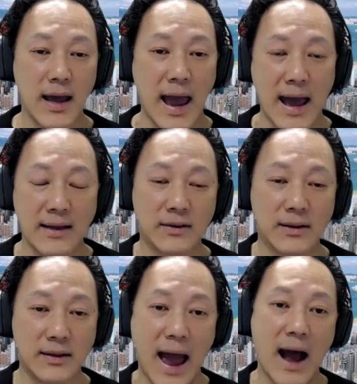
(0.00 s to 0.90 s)
And
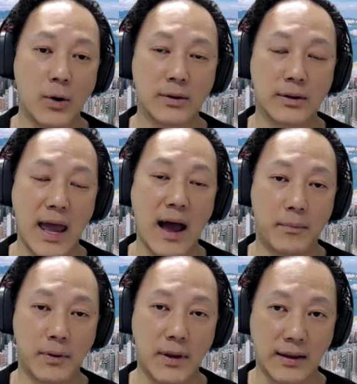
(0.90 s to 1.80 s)
now they are,
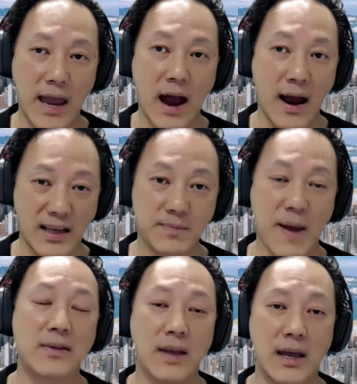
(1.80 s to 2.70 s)
uh, they are
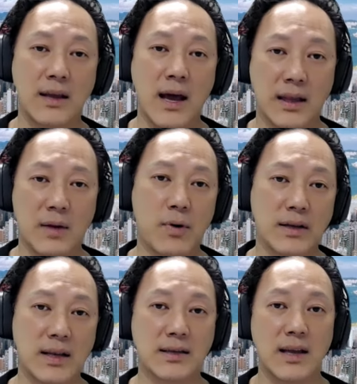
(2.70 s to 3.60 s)
expanding their
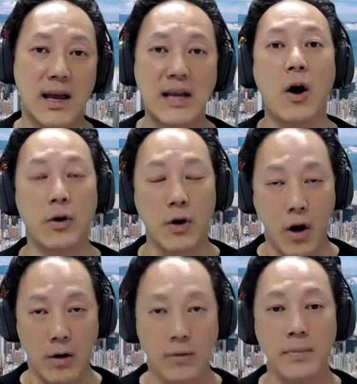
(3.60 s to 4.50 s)
presence in Hong
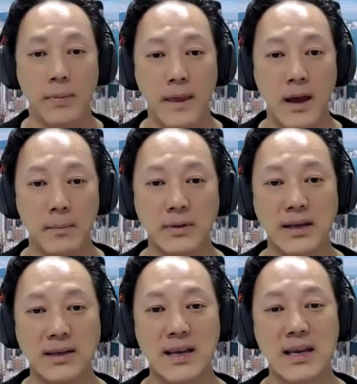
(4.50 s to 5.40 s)
Kong because they
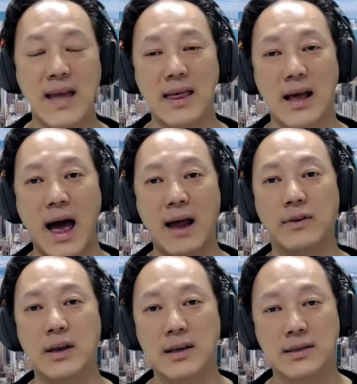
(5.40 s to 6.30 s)
see that a lot of
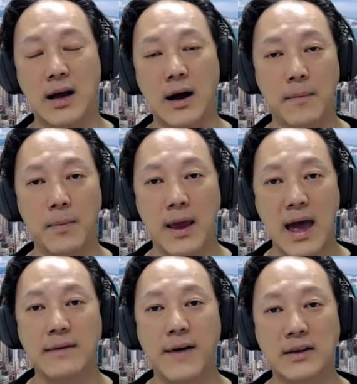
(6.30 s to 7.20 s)
these um,
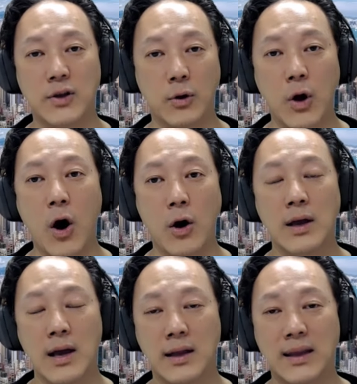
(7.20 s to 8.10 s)
FIs in Hong Kong,
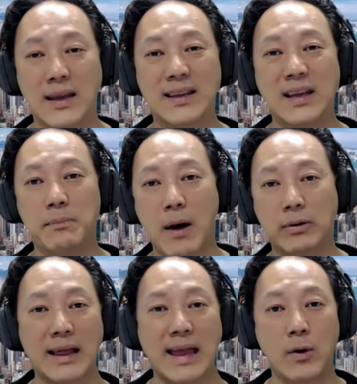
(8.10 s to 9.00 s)
they need the
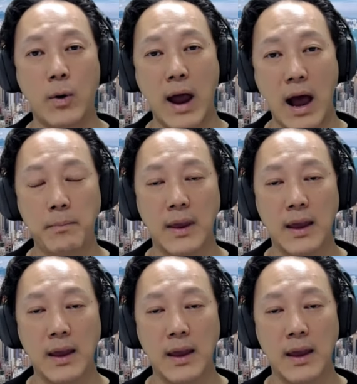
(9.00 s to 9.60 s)
multilingual help